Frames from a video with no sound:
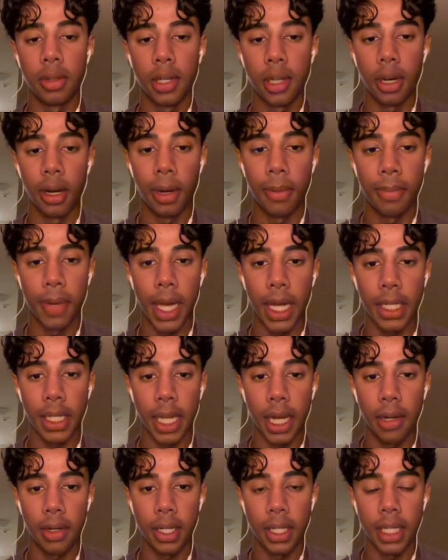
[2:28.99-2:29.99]
come back
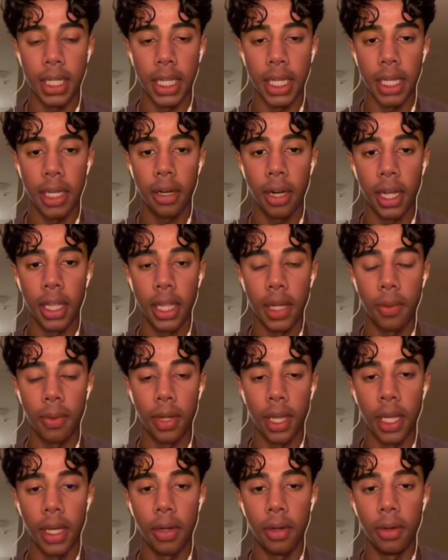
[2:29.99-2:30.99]
down into here and then we're
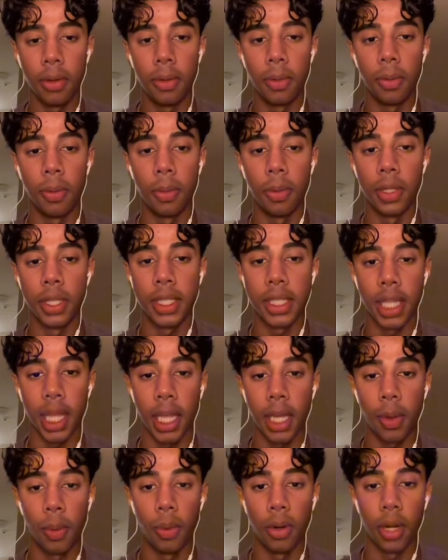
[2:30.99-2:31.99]
like, oh
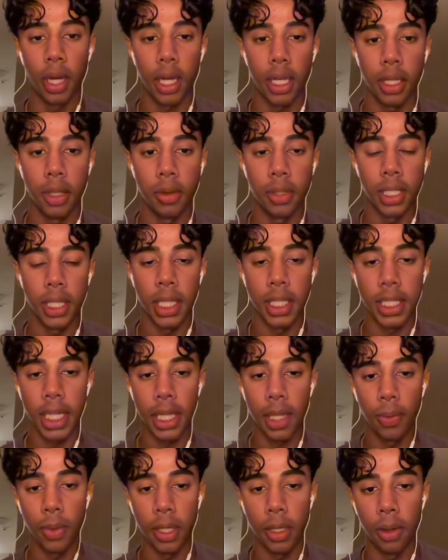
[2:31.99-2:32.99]
psych, we're not using this, and
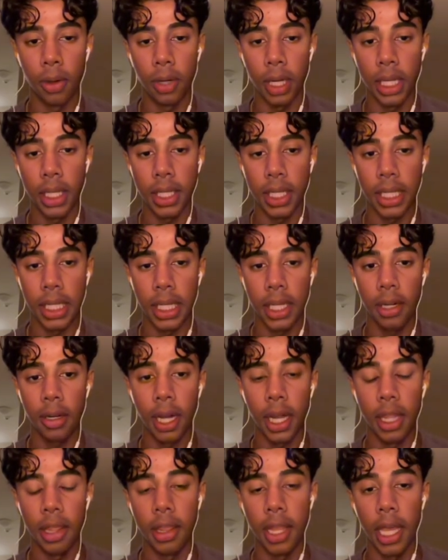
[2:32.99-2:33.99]
then we go into here
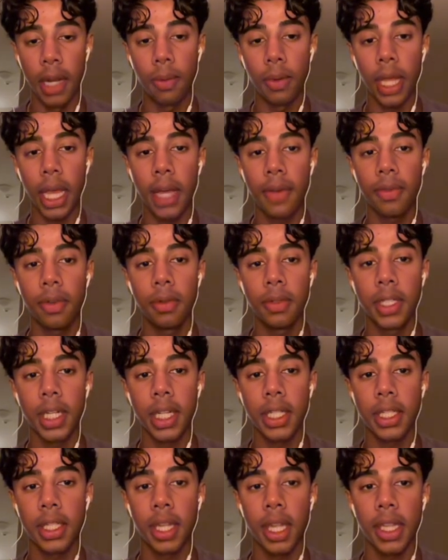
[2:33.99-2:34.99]
and then we have a
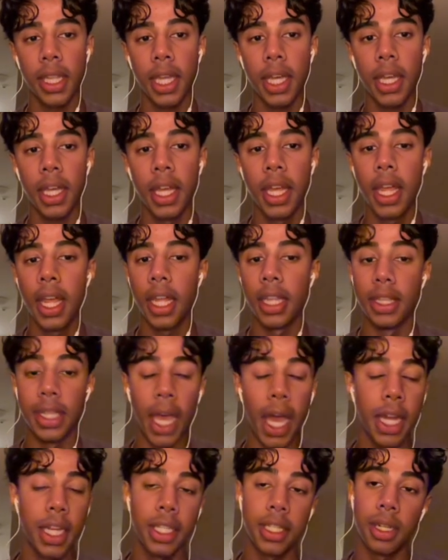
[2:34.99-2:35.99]
rejection like that,
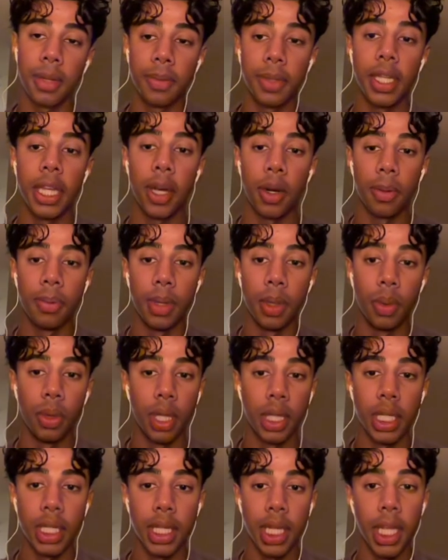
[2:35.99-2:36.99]
that is something I would be
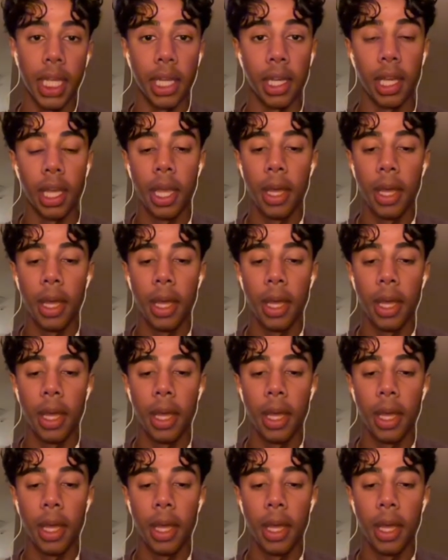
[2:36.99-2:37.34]
willing to take.